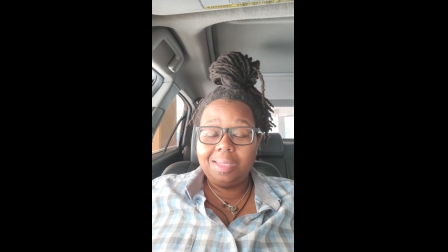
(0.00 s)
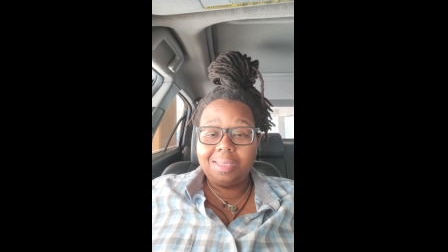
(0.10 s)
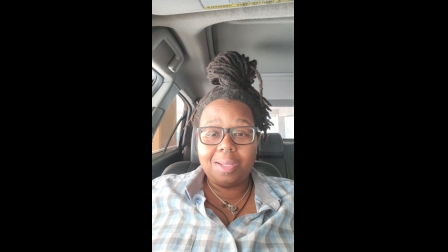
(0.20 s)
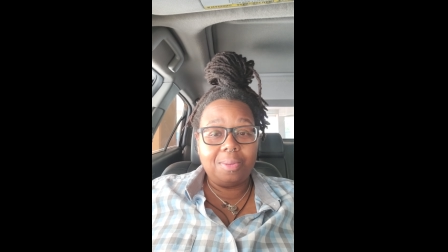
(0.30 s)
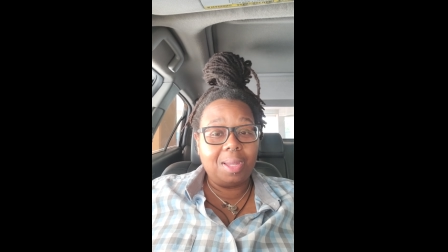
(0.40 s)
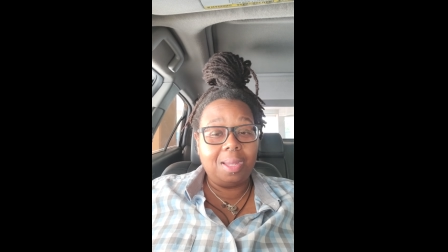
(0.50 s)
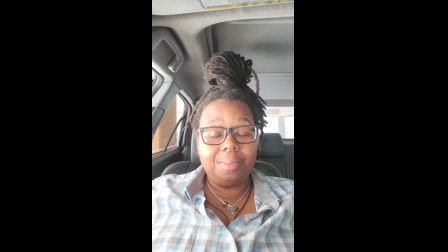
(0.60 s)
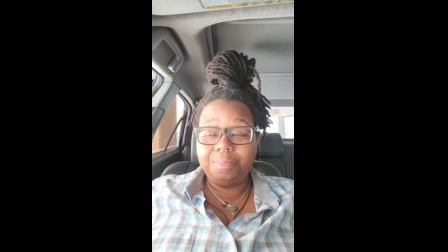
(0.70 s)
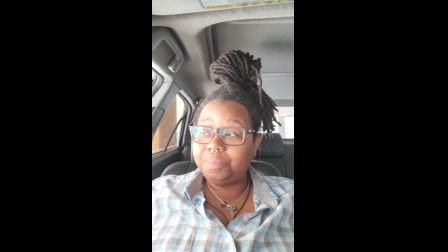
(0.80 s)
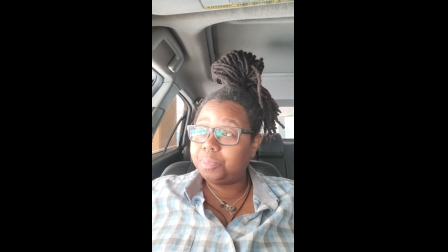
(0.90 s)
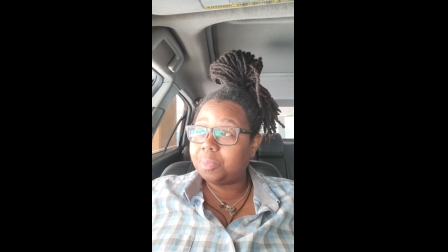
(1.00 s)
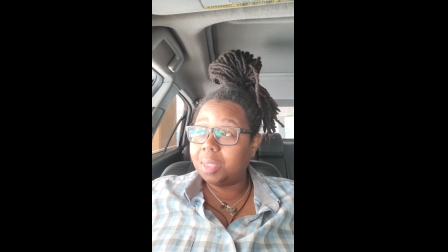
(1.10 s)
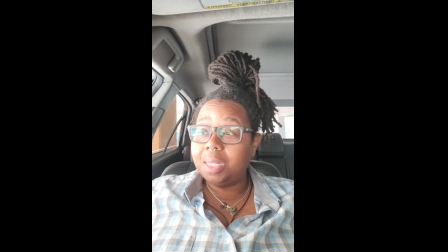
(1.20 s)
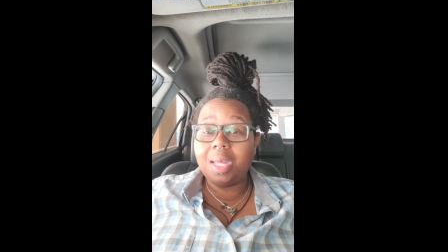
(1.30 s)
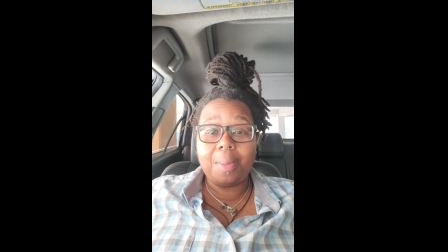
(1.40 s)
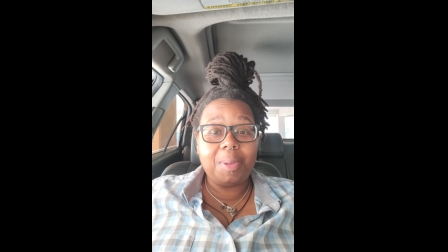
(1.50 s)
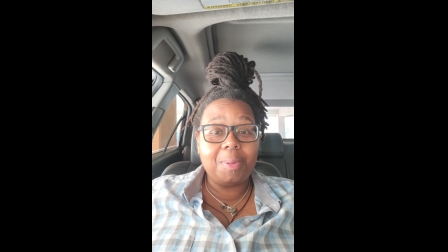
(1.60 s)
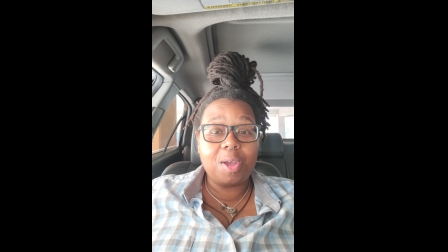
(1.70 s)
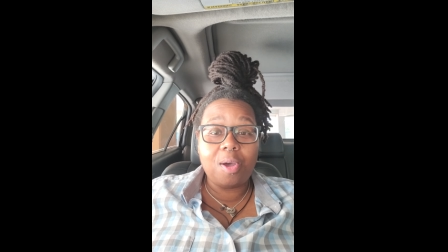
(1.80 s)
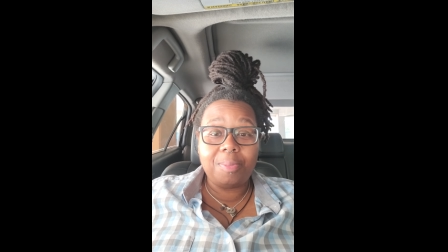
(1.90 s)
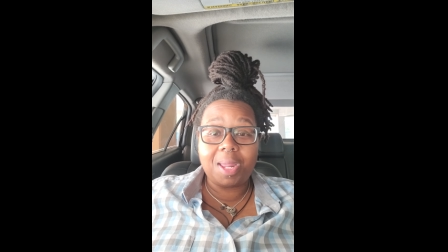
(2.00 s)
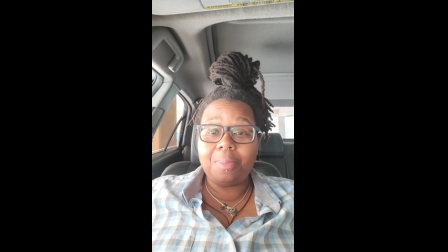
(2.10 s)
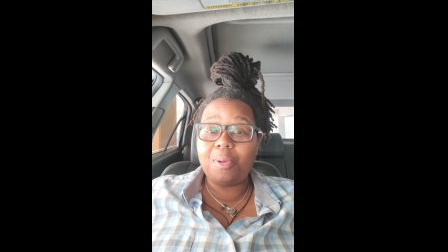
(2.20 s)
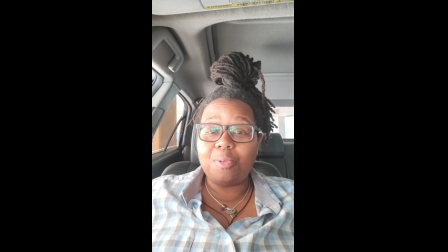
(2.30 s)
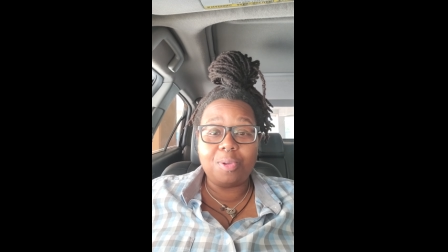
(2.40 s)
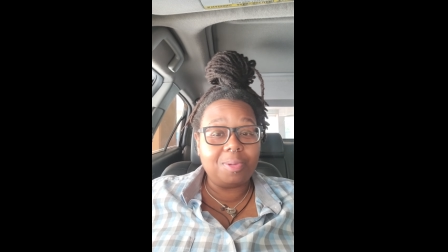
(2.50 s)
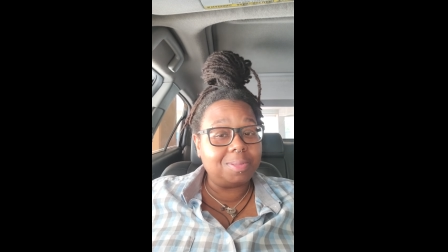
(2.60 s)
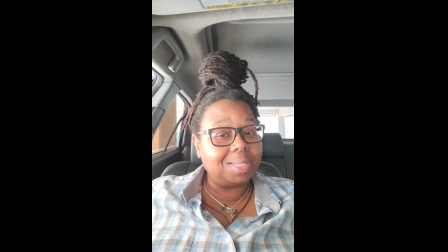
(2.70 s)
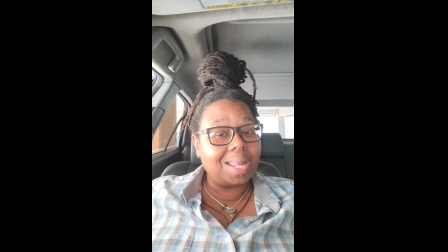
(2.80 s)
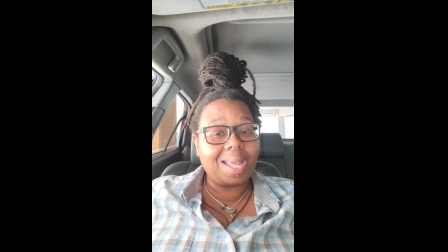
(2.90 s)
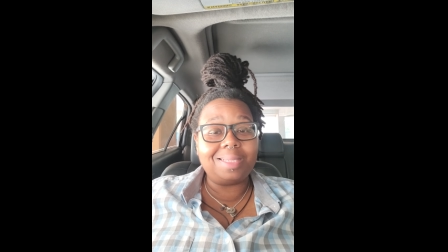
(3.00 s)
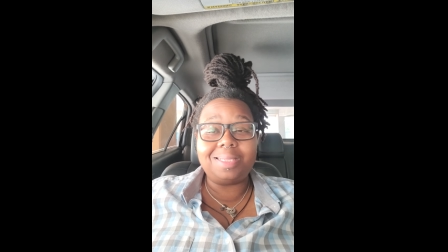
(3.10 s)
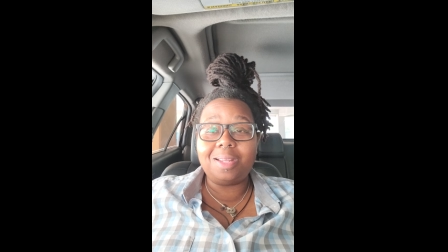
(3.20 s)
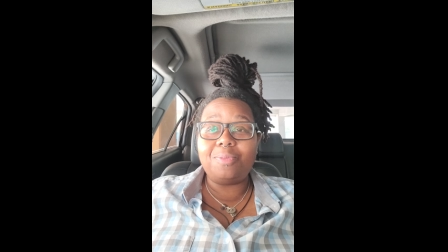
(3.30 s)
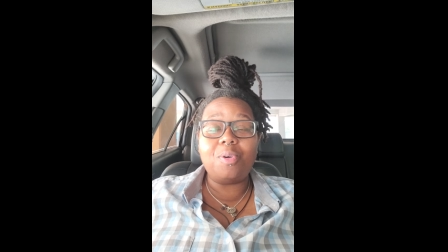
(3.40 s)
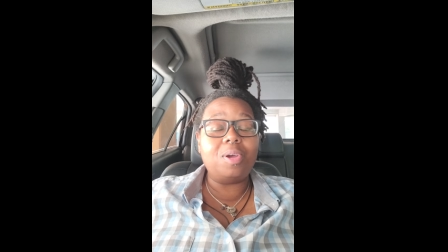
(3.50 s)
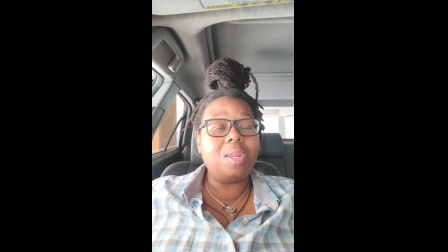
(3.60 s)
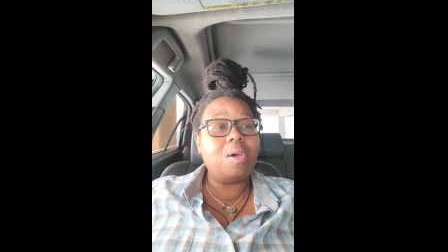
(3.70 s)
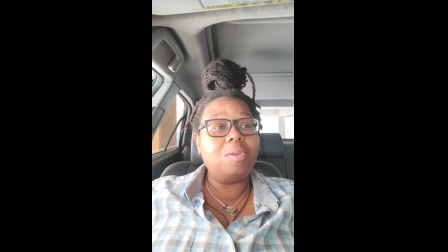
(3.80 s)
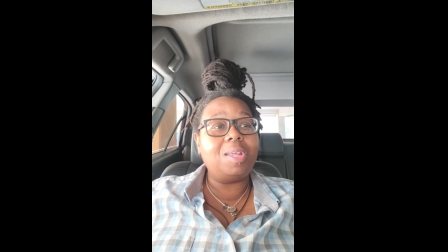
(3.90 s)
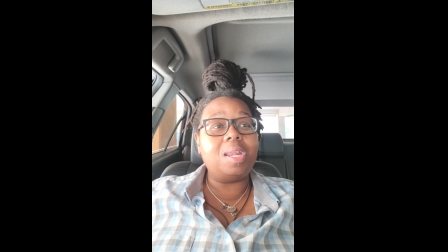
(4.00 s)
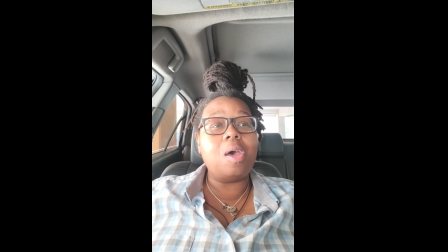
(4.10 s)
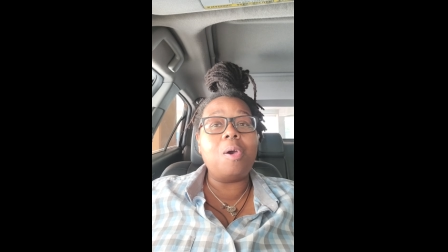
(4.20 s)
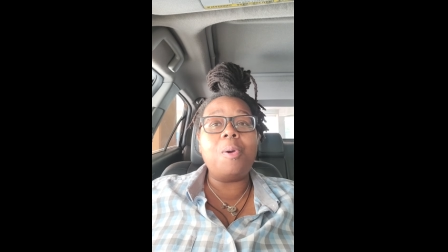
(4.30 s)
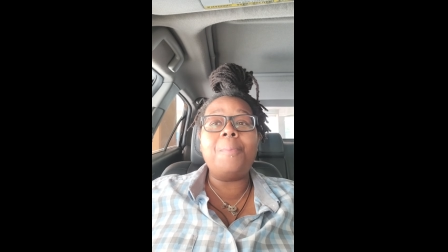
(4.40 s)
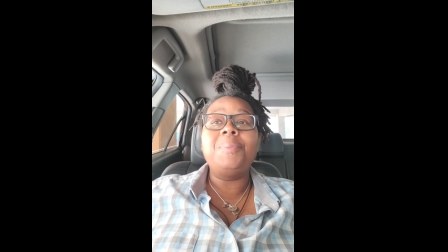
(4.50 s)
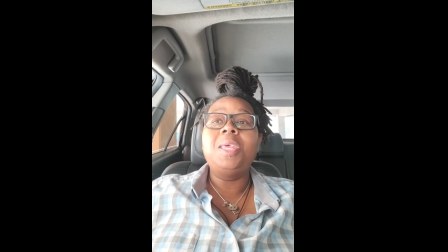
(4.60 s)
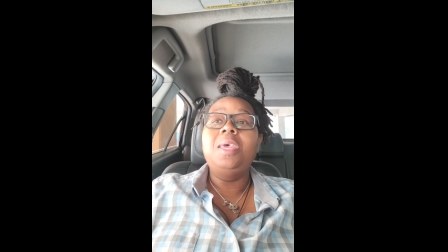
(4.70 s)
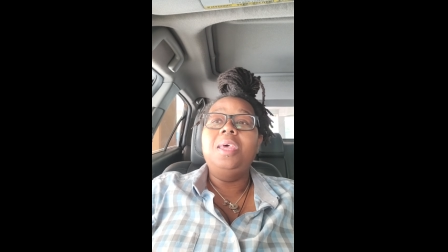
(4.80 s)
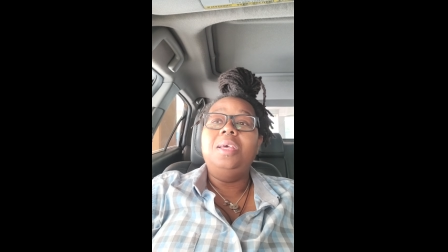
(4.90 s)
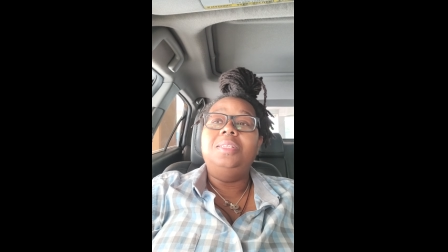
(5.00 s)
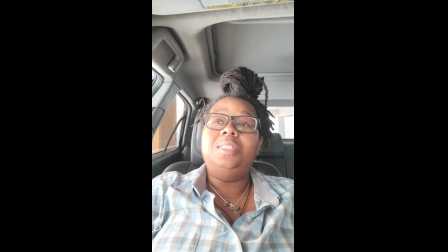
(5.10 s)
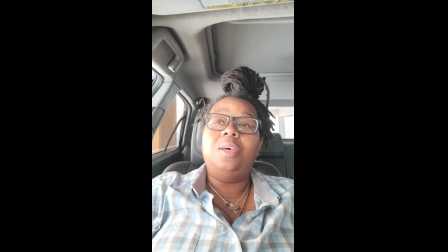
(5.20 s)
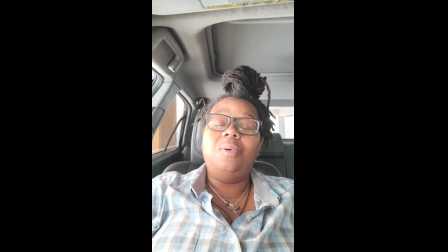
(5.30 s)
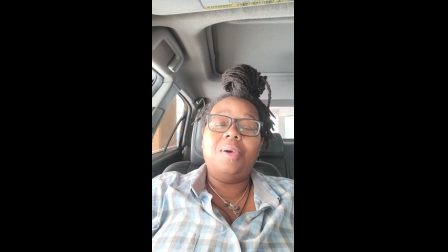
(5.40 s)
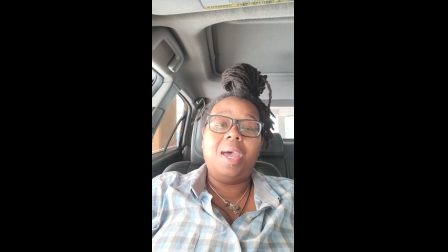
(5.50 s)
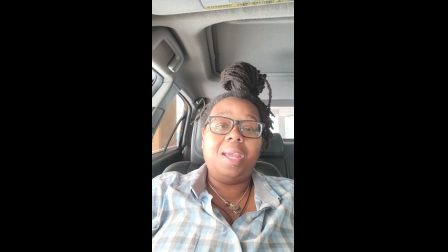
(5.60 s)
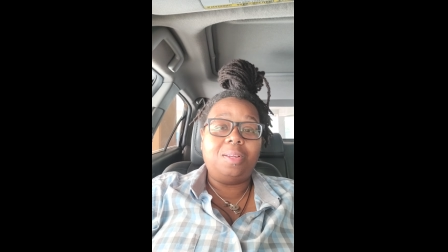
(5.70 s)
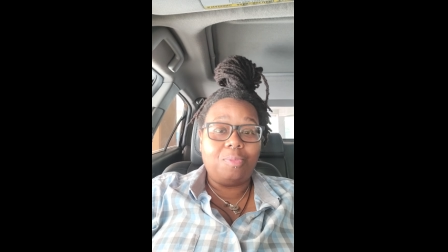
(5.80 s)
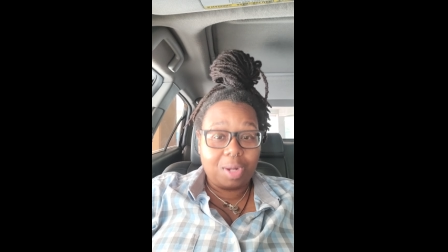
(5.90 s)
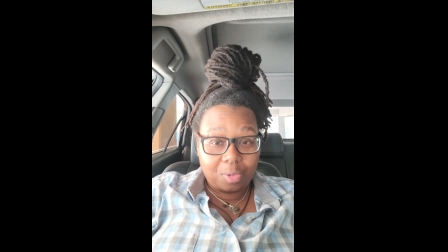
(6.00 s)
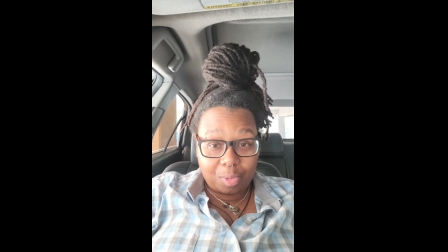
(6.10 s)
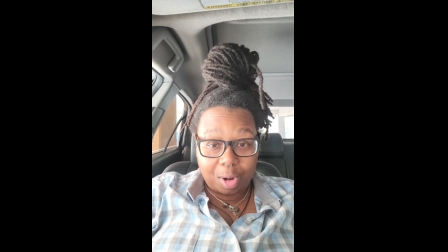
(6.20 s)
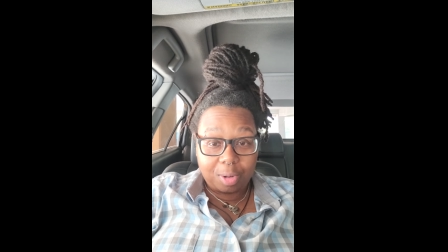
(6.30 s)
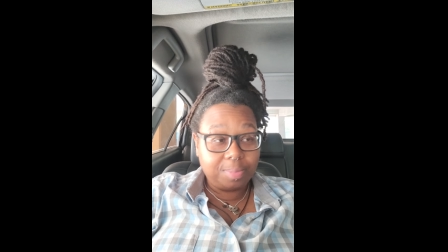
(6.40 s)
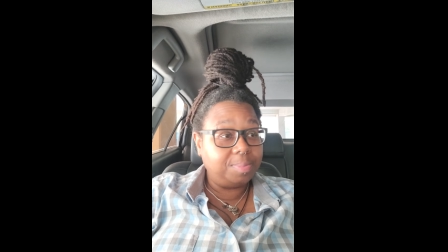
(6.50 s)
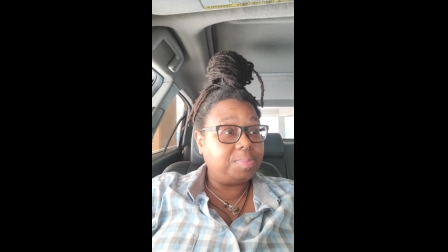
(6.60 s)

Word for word: So, um, look, I'm in my car. I'm not in my room. There's a lot of stuff going on at home. So I had to run to work.